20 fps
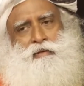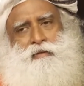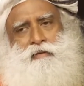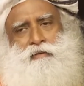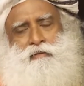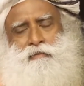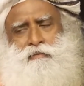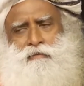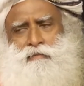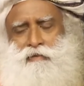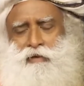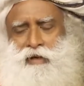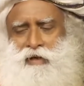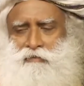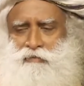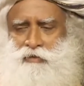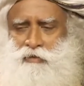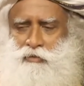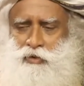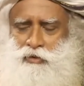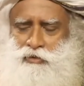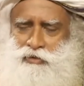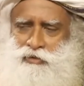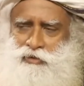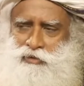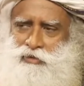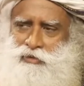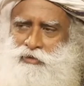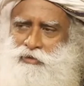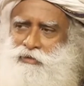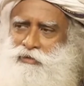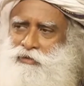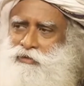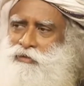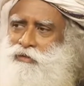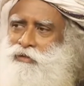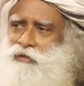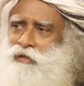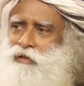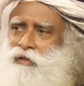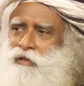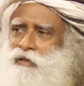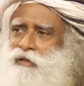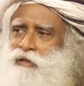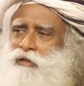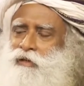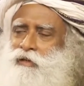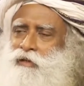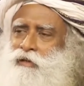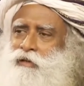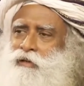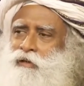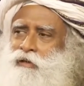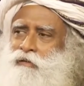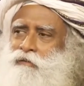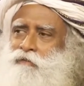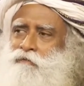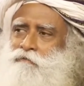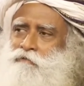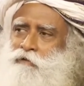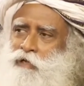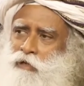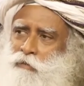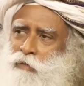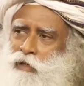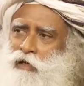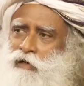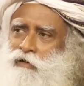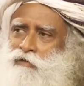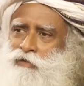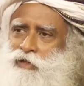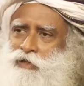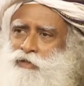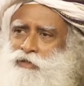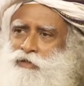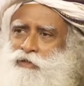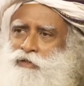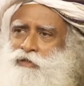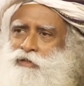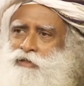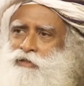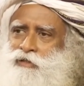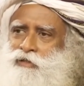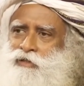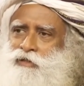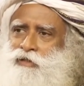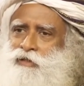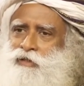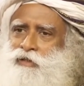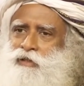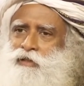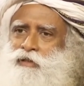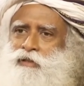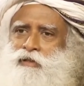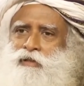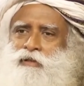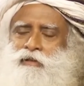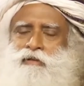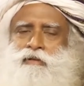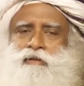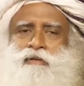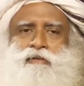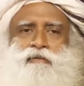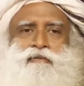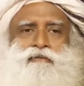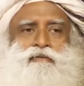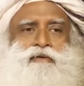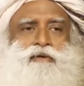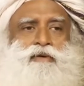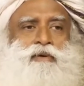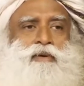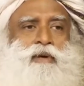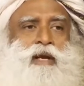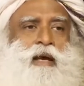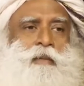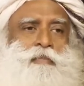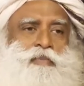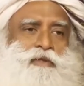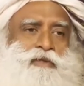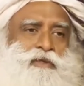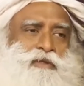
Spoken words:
one of the most fundamental reasons for collapse